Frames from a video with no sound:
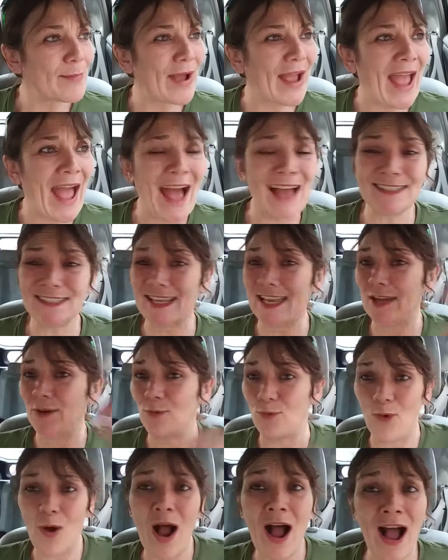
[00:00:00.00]
asking
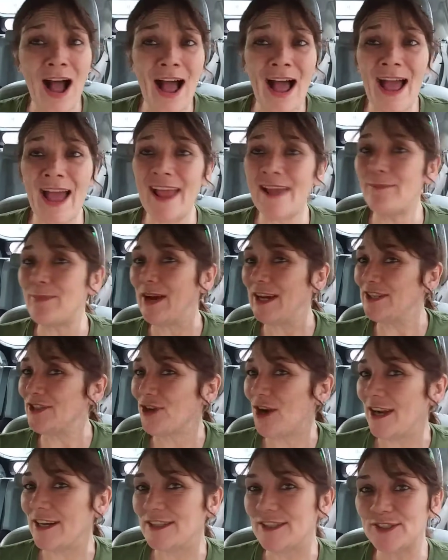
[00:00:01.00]
why, by
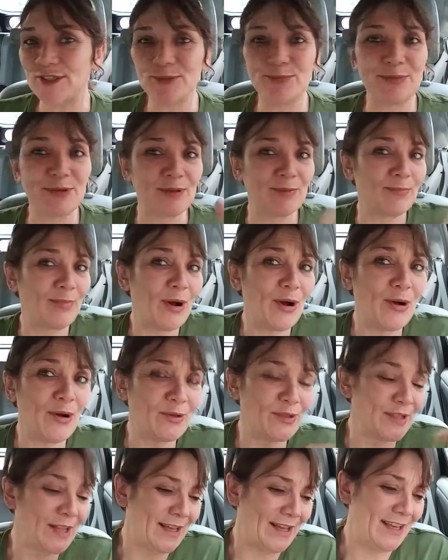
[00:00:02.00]
trying to
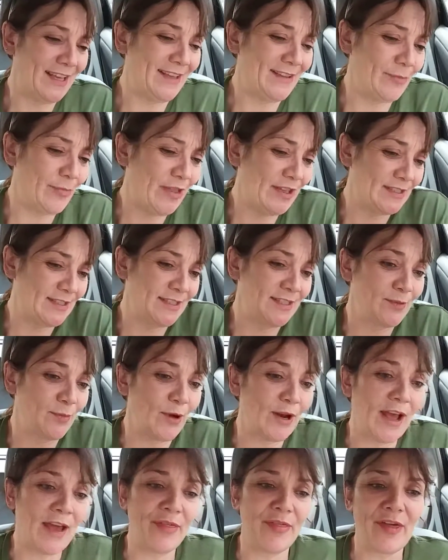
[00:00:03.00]
superimpose like, dude, this is
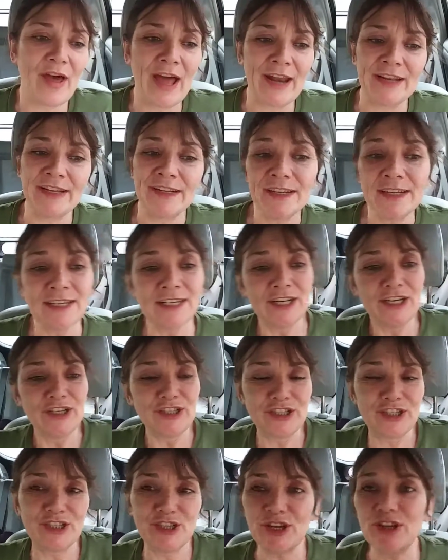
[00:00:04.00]
what I thought it
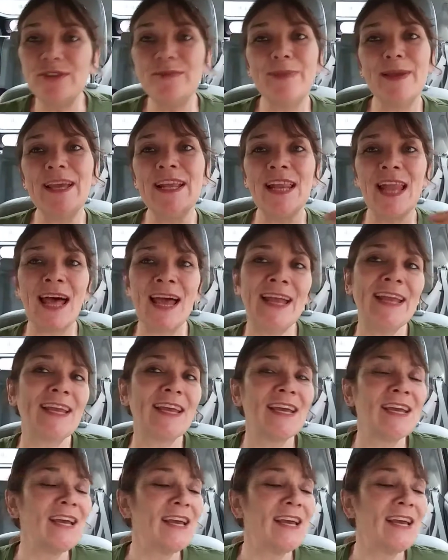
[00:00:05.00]
should be like.